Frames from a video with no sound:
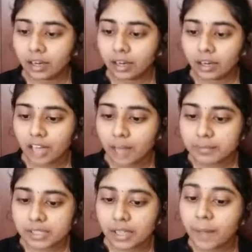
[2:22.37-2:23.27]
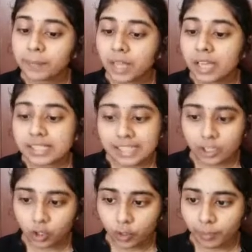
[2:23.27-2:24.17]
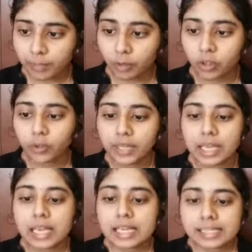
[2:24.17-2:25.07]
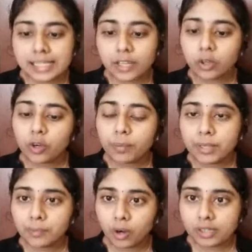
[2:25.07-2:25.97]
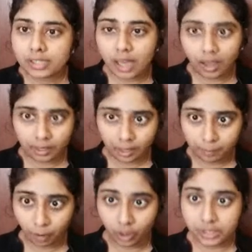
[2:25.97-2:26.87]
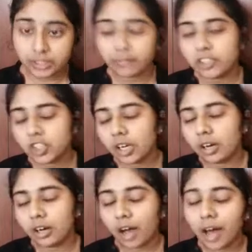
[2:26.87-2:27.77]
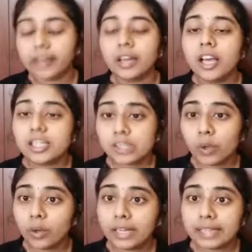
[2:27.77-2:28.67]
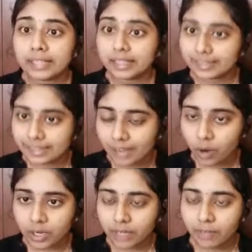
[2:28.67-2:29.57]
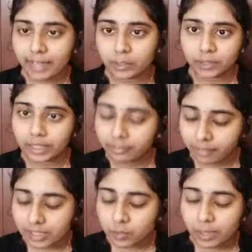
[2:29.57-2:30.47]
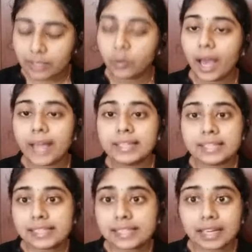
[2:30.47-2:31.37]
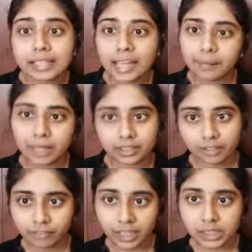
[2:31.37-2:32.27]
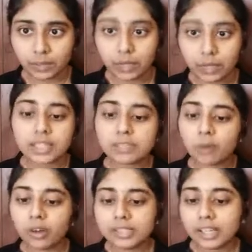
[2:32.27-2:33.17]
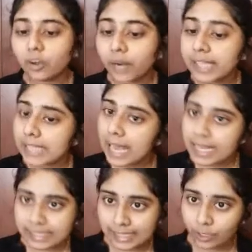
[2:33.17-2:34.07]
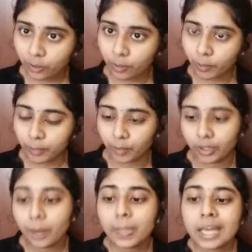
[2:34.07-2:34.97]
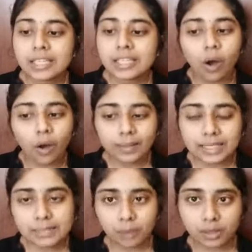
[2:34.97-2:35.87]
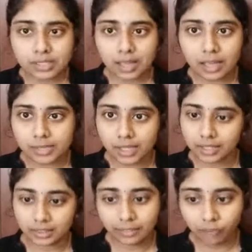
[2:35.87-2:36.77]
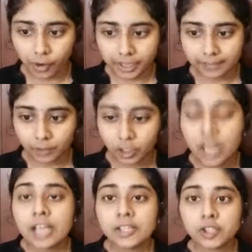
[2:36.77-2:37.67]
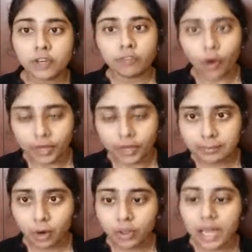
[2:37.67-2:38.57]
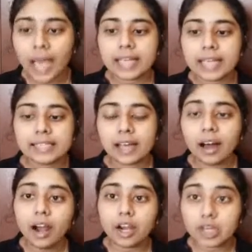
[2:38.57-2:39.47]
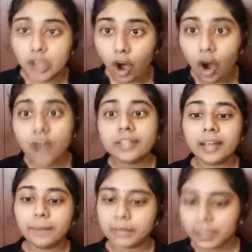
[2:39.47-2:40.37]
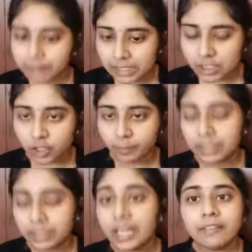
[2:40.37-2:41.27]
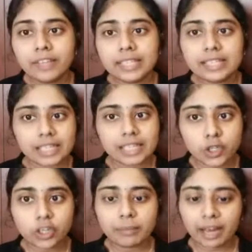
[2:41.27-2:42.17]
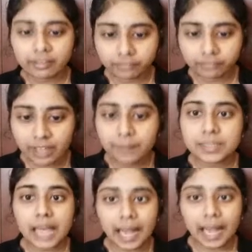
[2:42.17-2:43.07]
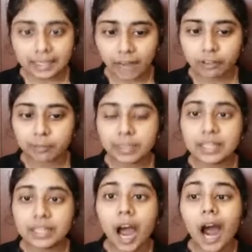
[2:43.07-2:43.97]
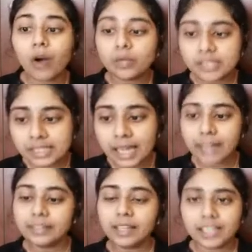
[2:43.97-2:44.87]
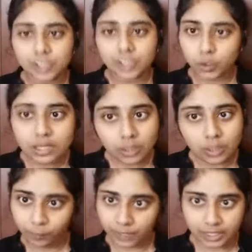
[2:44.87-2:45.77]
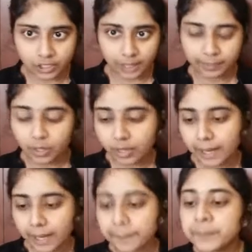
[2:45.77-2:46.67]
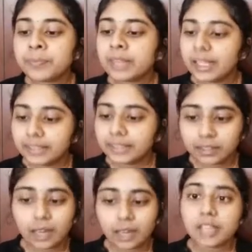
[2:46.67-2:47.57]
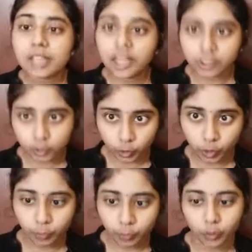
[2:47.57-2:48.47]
comes the zero coupon bond. Okay. Zero coupon bonds are bonds which are sold at a discounted value than the face value and it is redeemed at a face value. Such bonds are known as zero coupon bond. So all these bonds comes under the foreign bond. So foreign bond is a long-term debt instrument which is issued by firms and government outside the issuer's home country. Okay. Then comes Eurobond.